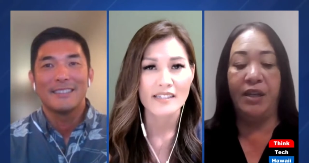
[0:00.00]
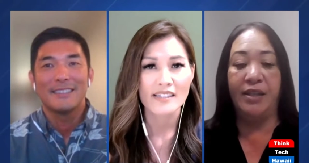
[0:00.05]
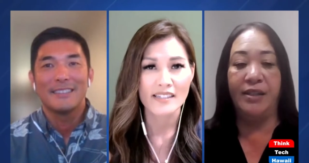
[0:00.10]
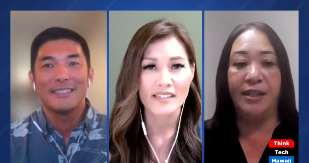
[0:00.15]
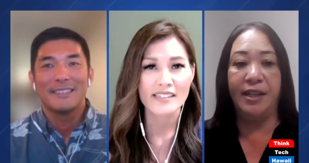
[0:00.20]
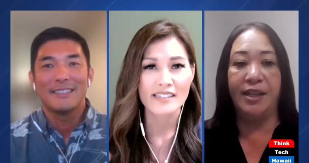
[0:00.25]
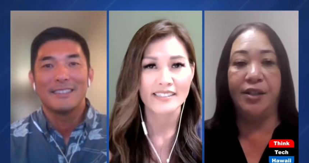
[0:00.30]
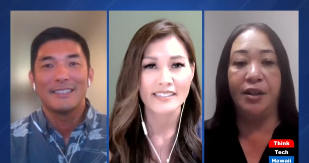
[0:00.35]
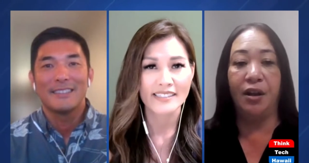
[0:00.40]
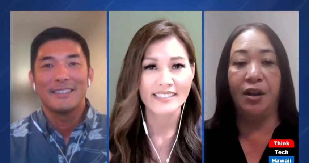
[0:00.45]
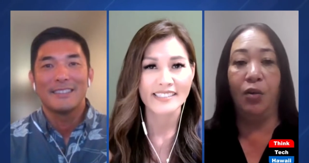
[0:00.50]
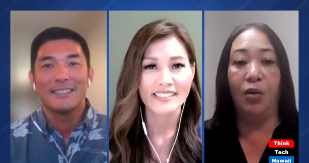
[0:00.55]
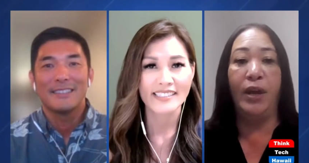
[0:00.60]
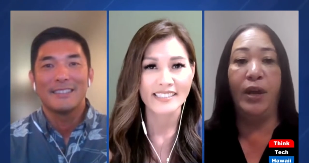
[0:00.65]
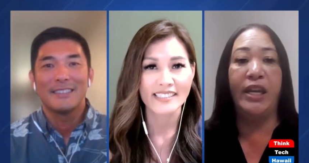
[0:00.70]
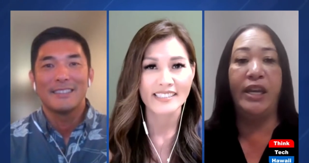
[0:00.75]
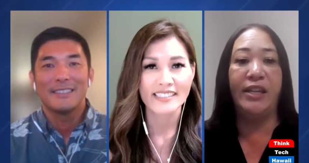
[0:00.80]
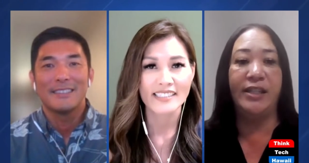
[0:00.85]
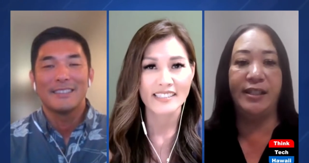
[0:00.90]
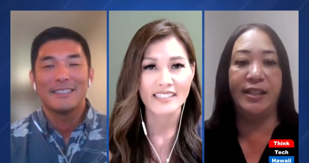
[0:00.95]
Speaker 1: because
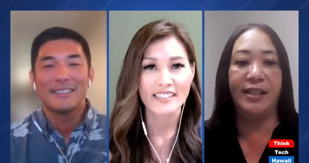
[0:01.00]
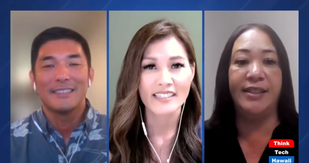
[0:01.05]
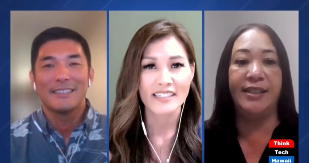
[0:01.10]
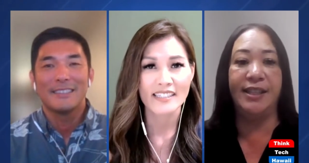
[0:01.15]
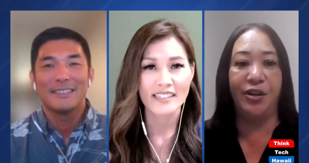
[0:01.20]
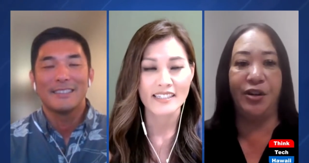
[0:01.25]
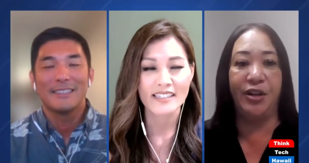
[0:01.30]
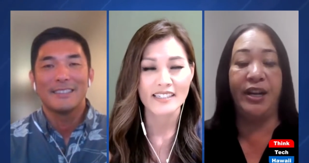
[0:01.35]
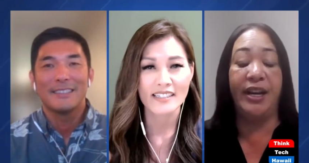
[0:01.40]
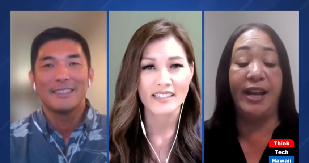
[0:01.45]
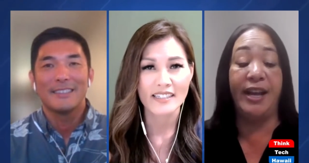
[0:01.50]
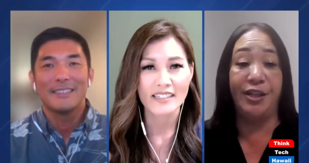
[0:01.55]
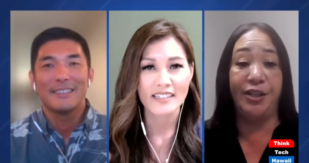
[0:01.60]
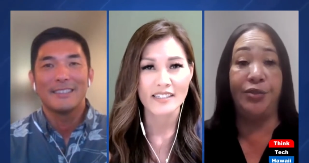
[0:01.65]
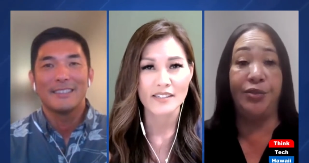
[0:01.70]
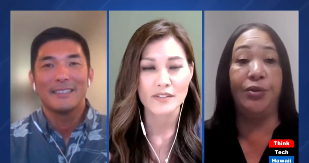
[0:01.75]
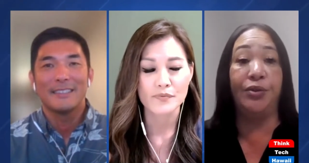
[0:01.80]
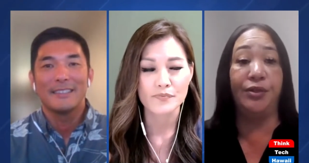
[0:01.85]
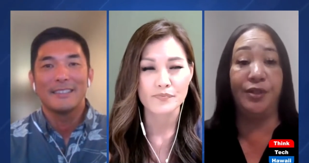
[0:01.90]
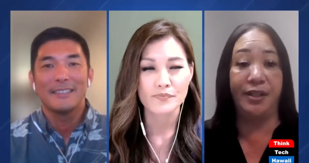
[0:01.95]
Hawaii is considered an
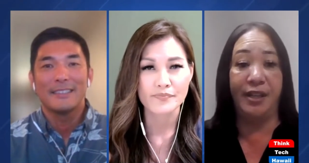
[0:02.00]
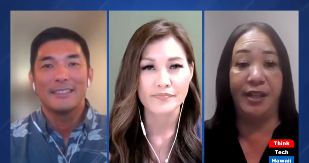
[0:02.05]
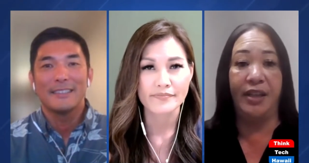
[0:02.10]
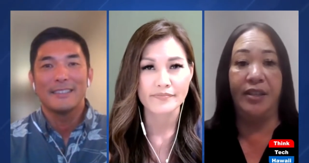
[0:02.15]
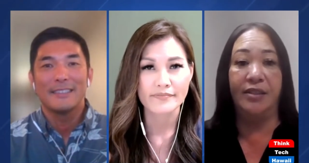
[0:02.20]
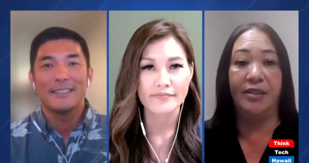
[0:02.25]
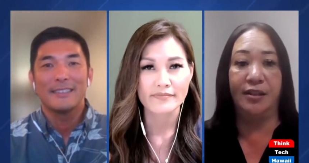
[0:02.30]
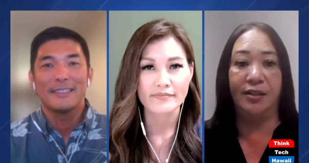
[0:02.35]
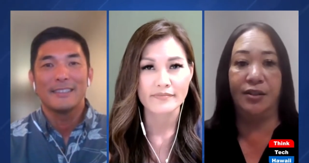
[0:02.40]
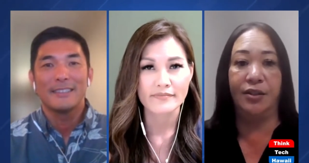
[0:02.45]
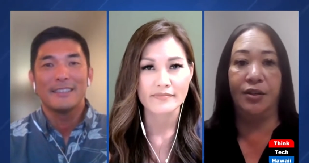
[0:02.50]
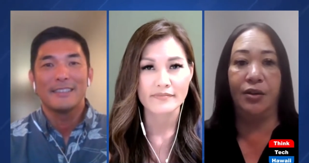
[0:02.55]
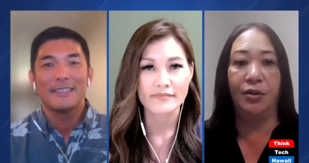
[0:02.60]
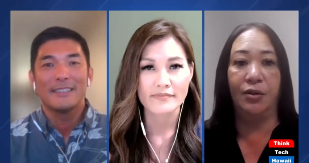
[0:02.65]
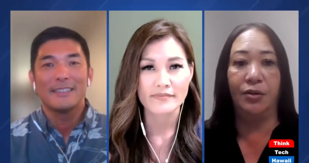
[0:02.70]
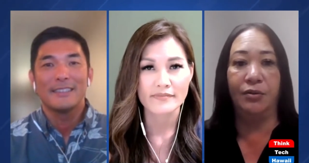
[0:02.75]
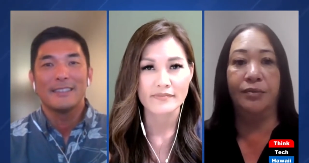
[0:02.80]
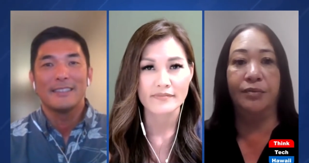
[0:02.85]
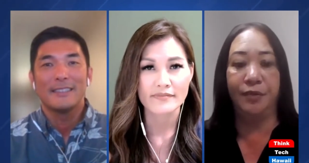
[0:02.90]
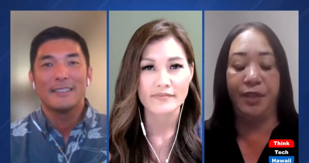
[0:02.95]
escrow state.
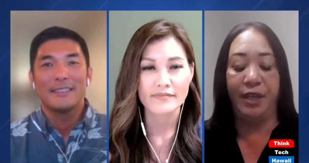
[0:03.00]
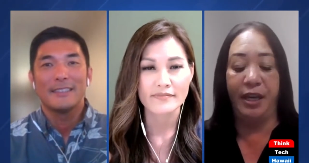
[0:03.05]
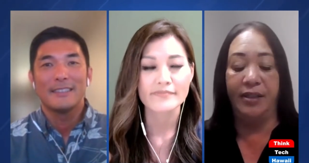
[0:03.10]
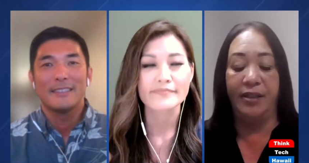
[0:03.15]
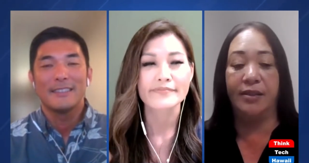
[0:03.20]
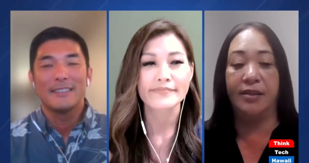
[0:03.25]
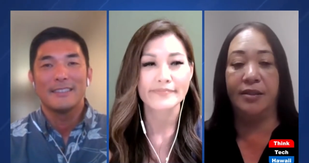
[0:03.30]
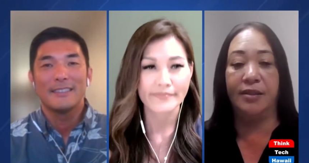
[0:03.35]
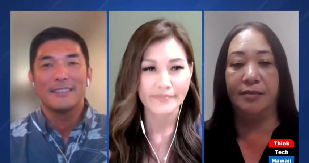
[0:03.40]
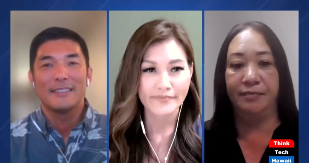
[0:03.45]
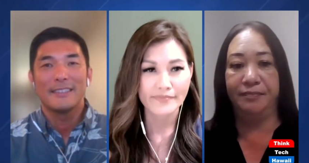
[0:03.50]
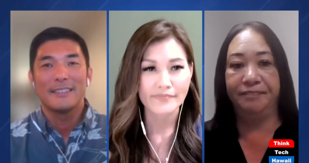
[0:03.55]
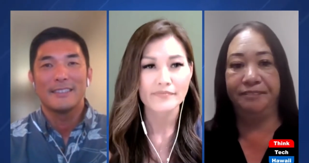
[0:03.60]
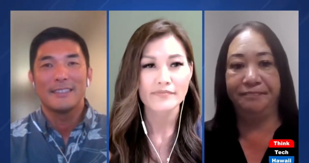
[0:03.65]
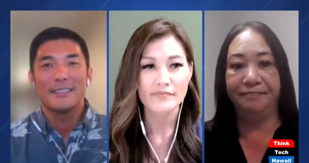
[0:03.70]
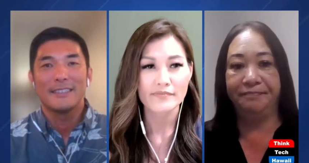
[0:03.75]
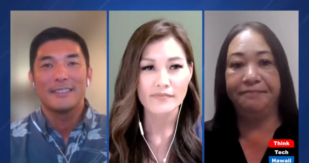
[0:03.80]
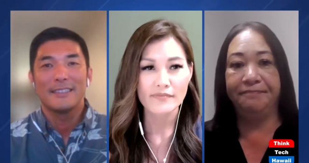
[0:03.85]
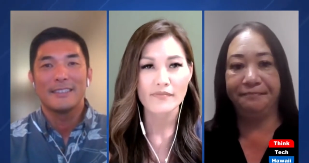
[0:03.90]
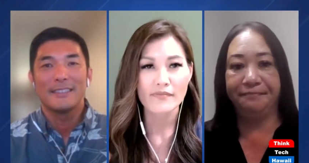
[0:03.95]
So yes.
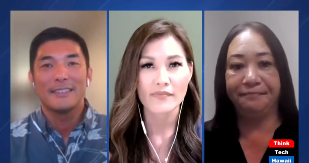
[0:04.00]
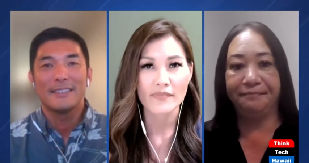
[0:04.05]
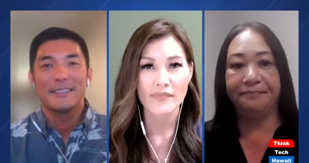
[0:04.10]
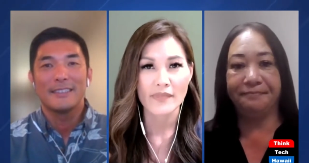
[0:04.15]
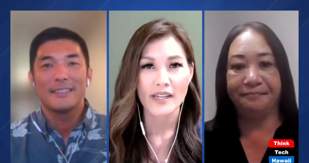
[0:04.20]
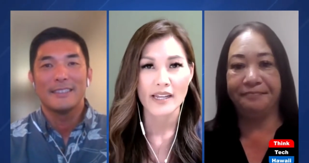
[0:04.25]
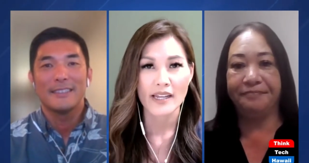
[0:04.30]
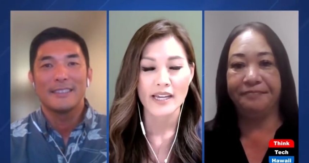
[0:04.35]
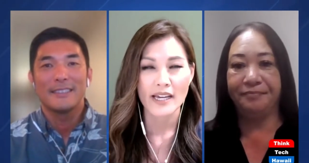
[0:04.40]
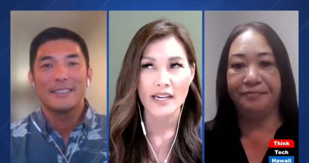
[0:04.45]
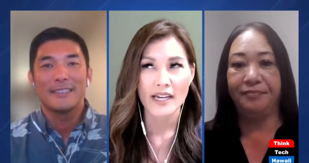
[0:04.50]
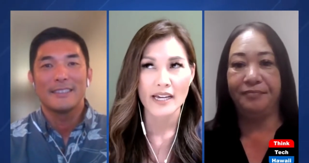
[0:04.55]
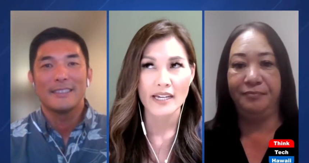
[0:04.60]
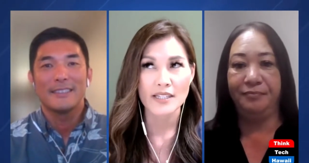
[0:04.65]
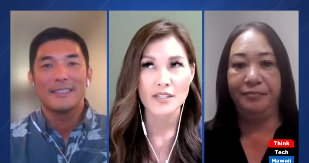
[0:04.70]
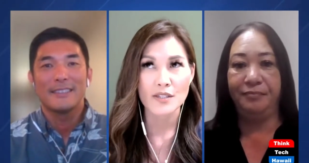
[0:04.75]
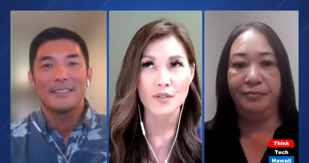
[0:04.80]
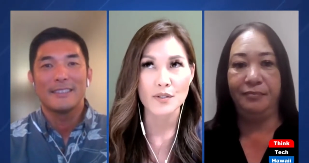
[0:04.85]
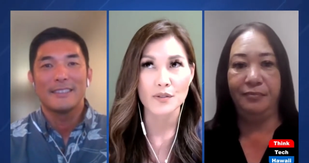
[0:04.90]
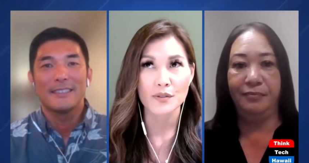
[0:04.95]

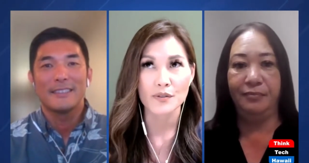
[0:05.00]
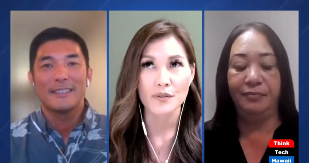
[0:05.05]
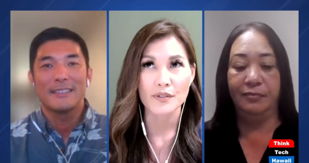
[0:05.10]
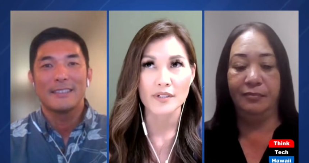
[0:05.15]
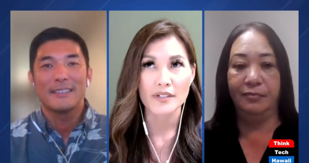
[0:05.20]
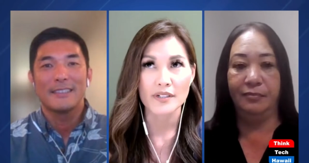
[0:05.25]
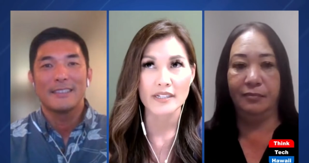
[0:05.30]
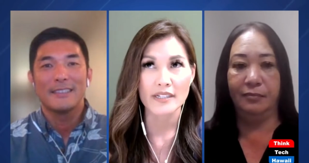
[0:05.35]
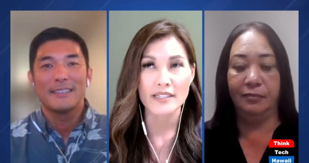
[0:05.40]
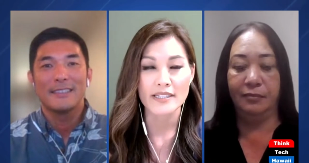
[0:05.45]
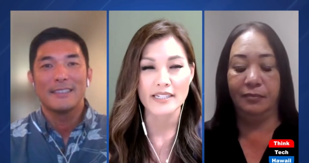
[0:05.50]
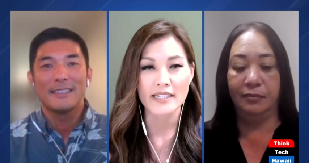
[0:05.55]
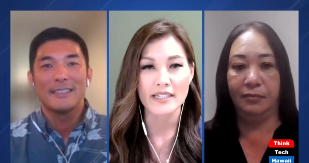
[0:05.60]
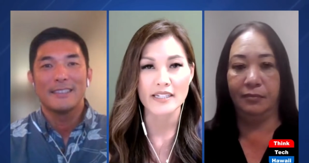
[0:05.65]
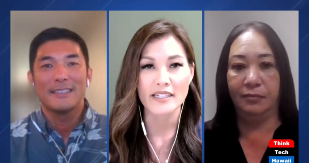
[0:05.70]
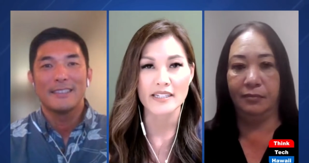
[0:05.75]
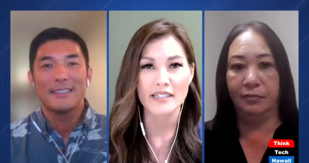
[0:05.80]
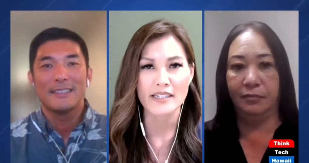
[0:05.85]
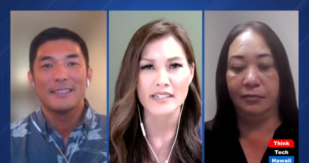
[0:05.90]
And so is it